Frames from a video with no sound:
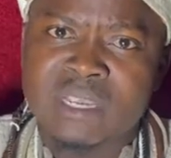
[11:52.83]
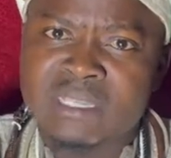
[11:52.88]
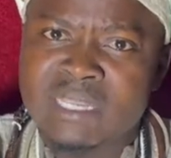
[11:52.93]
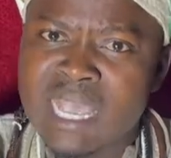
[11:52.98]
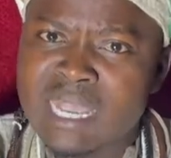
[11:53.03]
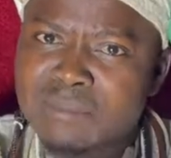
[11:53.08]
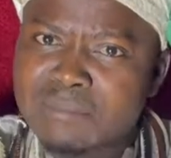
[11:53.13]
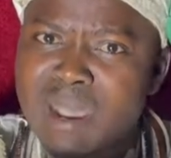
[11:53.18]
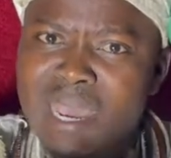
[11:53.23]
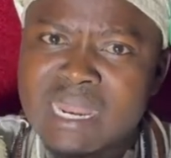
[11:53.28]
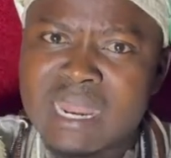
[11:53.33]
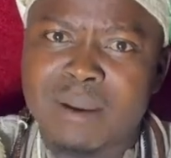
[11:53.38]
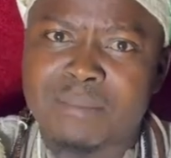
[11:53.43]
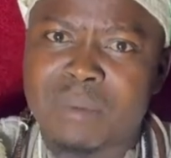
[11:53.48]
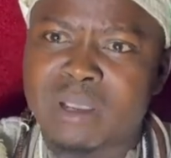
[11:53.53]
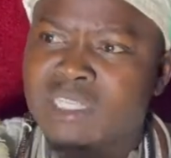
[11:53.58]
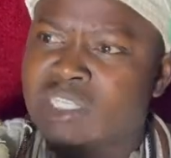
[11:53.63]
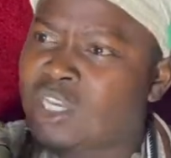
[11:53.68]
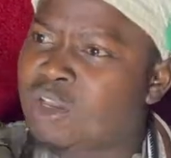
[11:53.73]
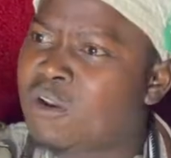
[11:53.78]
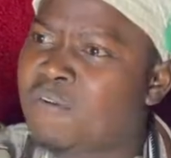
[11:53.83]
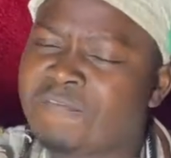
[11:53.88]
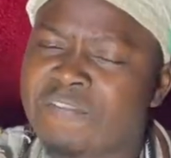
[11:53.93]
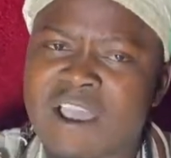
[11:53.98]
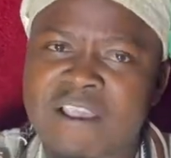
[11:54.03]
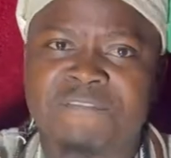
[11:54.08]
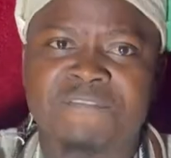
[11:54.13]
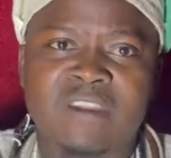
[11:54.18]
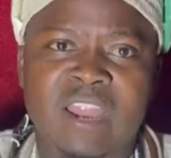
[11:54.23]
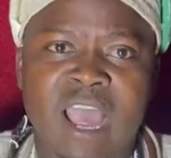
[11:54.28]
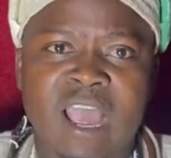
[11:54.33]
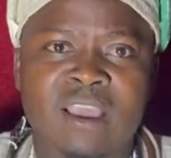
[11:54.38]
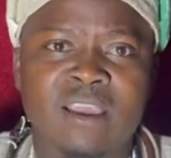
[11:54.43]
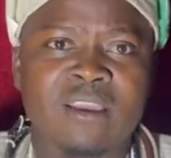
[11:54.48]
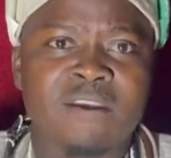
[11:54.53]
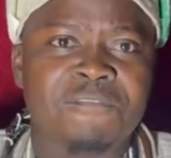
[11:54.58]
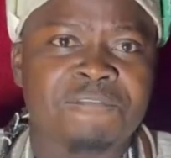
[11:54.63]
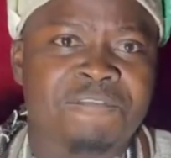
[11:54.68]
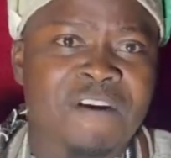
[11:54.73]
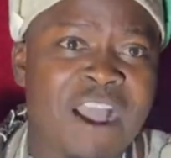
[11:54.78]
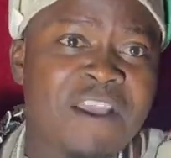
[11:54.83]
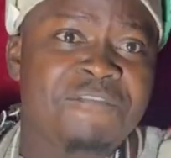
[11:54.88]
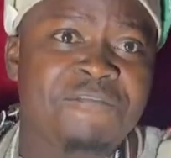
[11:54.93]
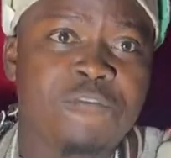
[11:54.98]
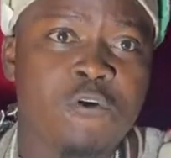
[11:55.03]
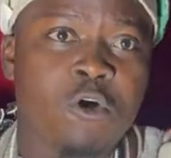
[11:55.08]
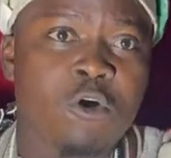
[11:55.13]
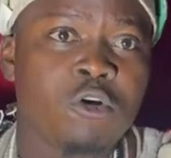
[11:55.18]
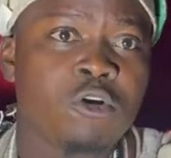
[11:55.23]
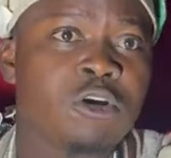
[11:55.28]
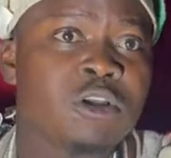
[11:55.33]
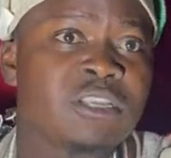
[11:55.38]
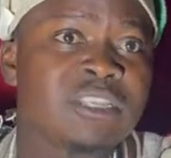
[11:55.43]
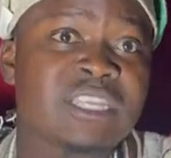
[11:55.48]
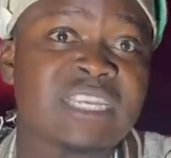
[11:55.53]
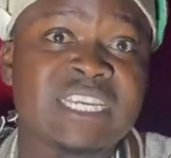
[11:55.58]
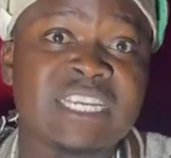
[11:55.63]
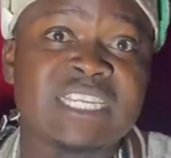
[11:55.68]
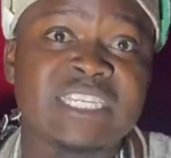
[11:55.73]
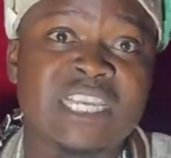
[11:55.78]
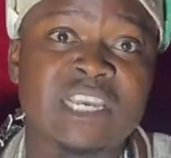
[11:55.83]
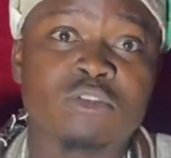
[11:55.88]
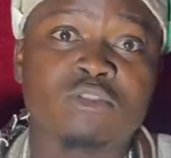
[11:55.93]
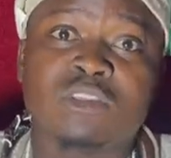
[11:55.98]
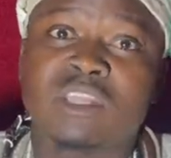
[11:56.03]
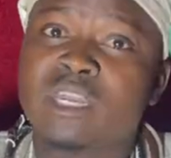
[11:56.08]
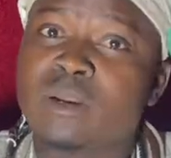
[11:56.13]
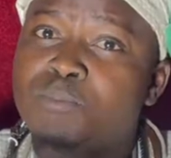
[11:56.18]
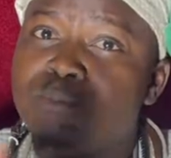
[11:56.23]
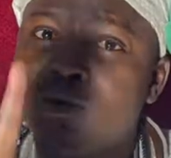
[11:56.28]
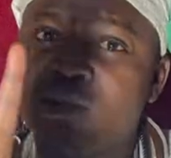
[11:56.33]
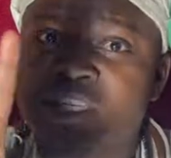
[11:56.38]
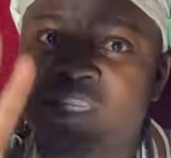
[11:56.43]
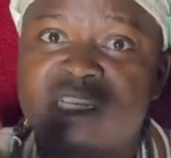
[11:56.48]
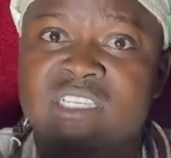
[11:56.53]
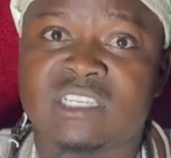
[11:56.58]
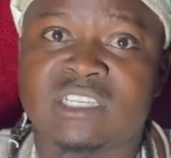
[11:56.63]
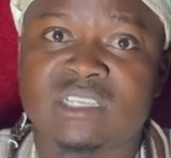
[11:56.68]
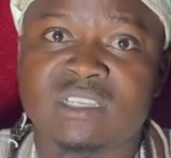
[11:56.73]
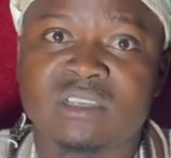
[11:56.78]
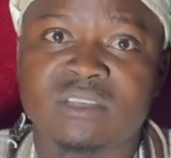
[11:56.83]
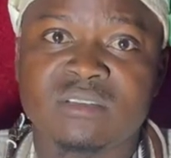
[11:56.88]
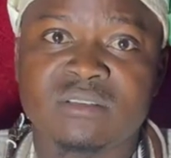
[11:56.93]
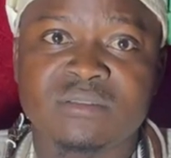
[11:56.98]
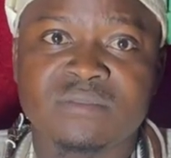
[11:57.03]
take my number 059-5430666.